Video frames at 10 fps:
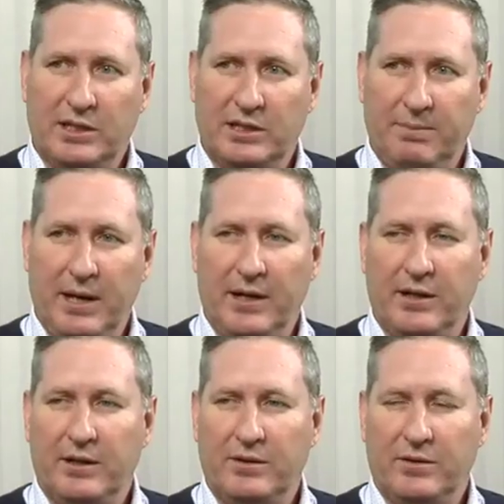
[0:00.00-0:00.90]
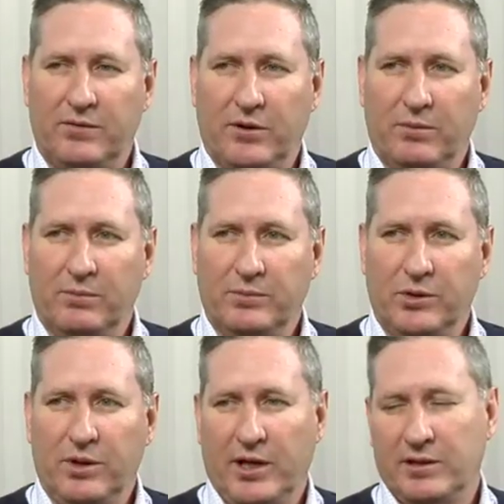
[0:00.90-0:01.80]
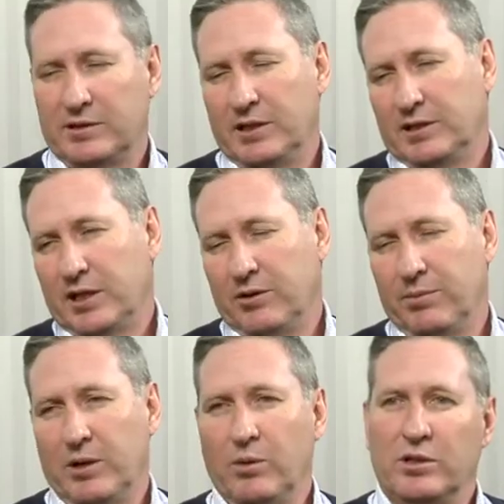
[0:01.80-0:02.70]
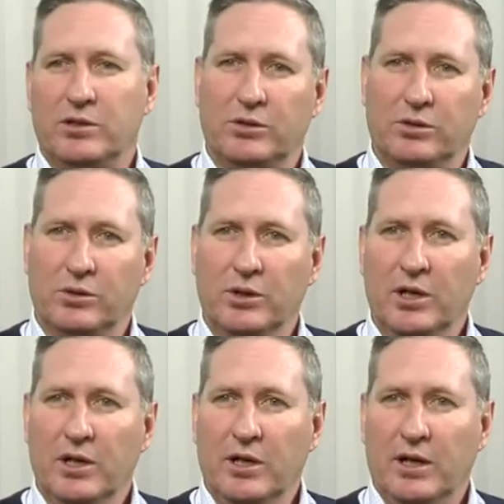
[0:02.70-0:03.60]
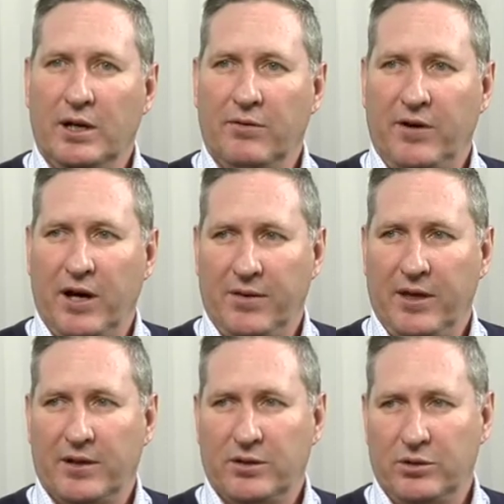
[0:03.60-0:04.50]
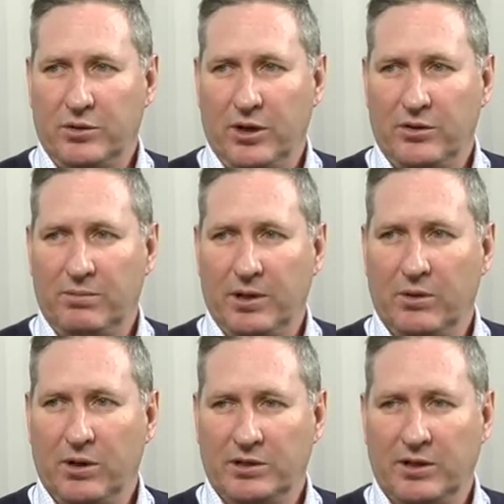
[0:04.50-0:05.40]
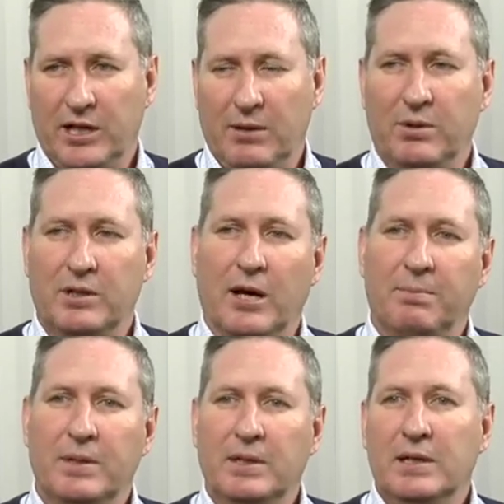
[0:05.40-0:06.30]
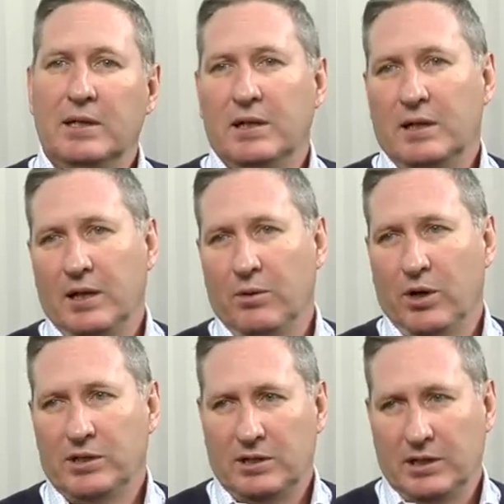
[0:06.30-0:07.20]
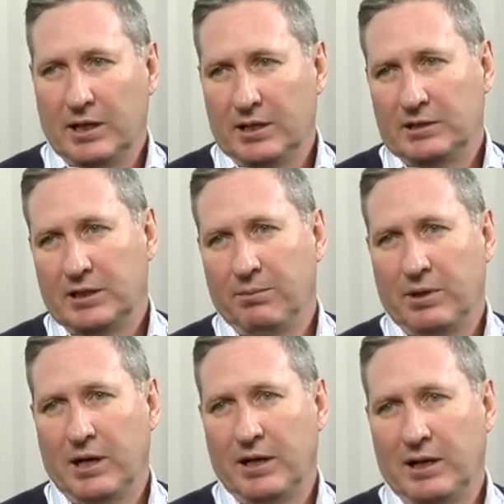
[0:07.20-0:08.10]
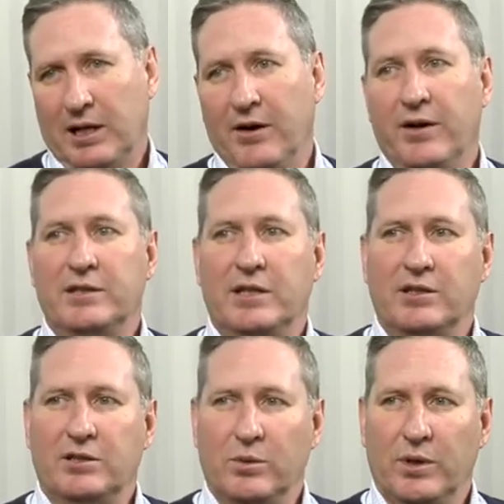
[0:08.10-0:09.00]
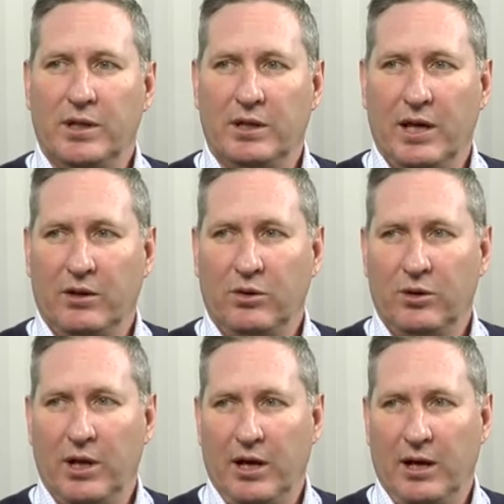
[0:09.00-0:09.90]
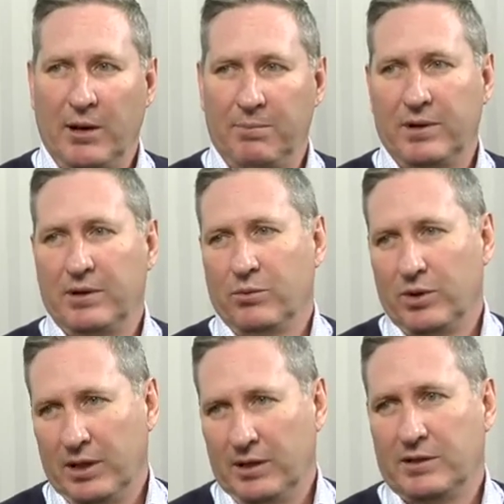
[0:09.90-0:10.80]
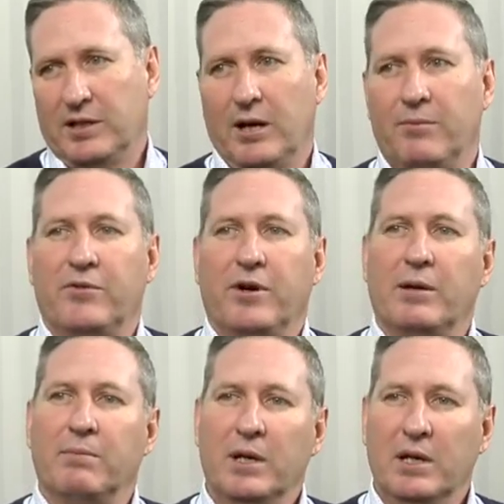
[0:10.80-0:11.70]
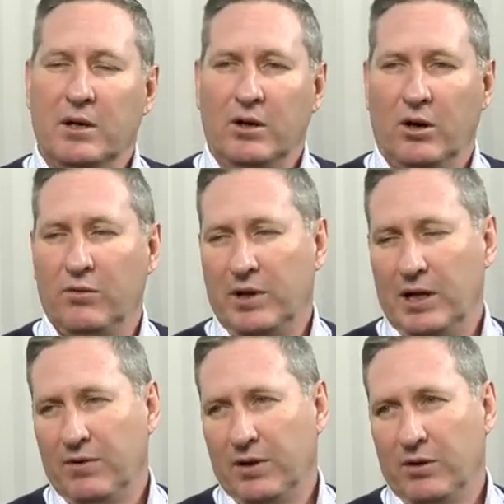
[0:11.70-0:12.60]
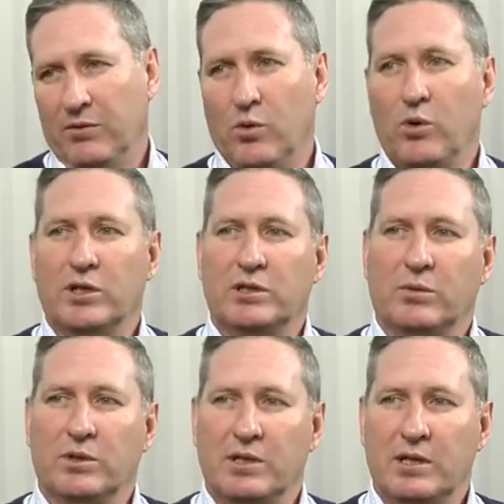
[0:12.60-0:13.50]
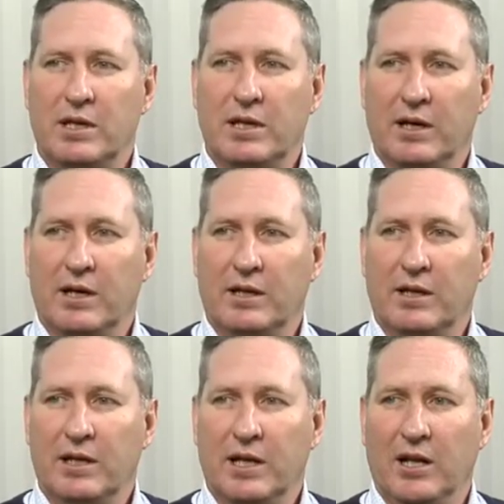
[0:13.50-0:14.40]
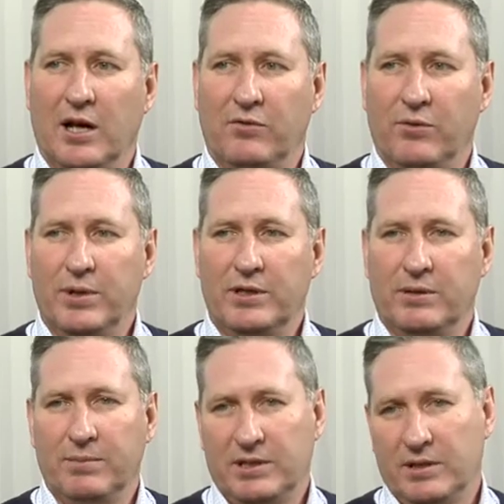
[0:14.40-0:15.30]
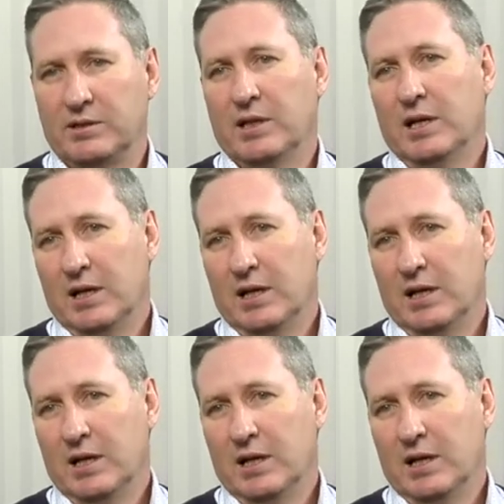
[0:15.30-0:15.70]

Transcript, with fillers: expanded from 2,600 megawatts to 5,200 megawatts, so doubled up, there was some unclarity as to whether that could happen within the time frame of 11th of August was the, uh, the deadline for bid submissions.